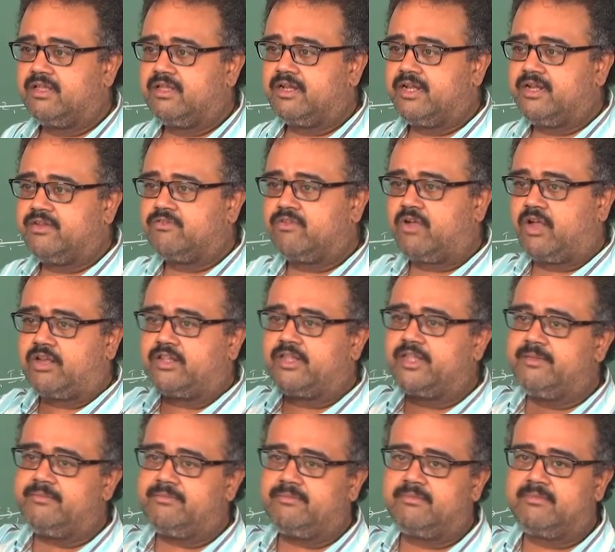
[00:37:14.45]
right, sort
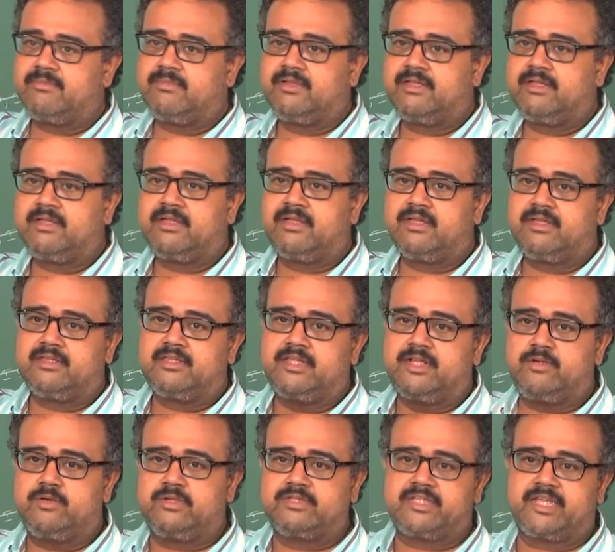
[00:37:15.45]
them, then
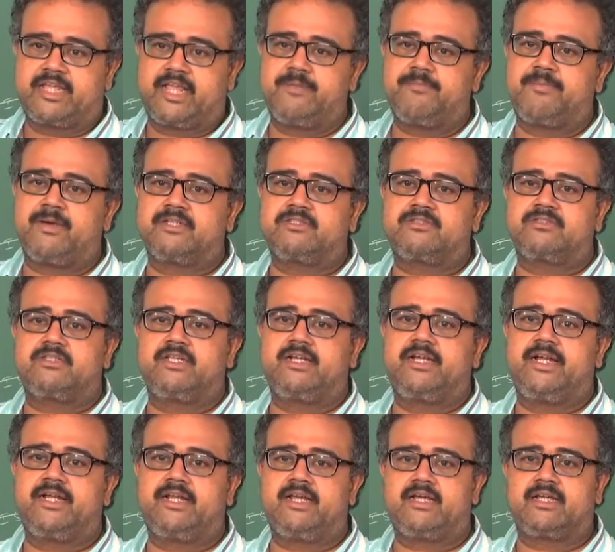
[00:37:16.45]
do a second pass through the
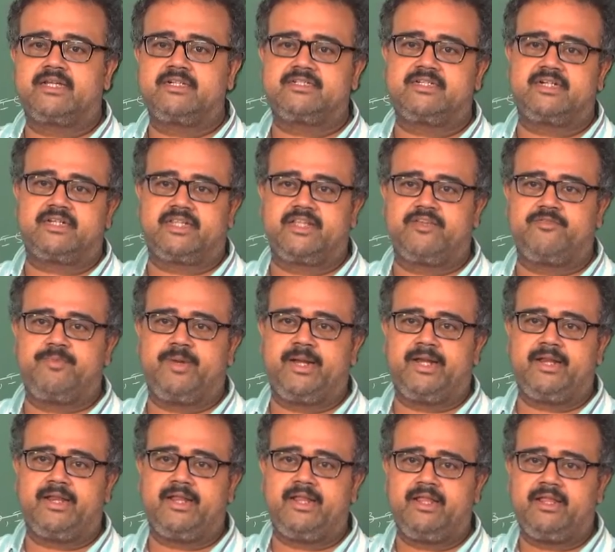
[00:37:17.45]
data, construct the FP
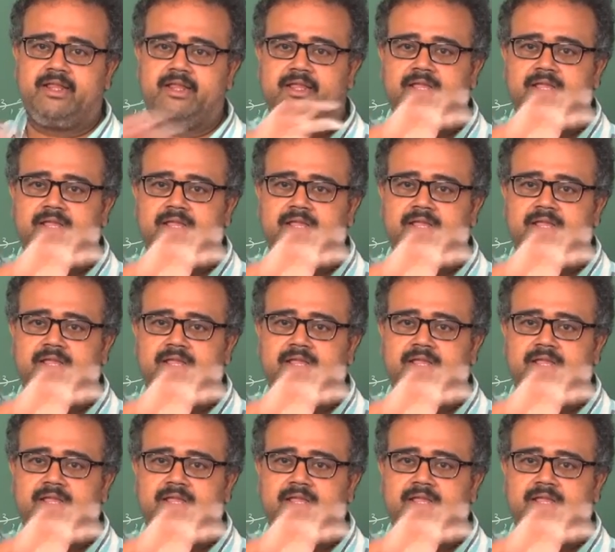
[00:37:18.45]
tree,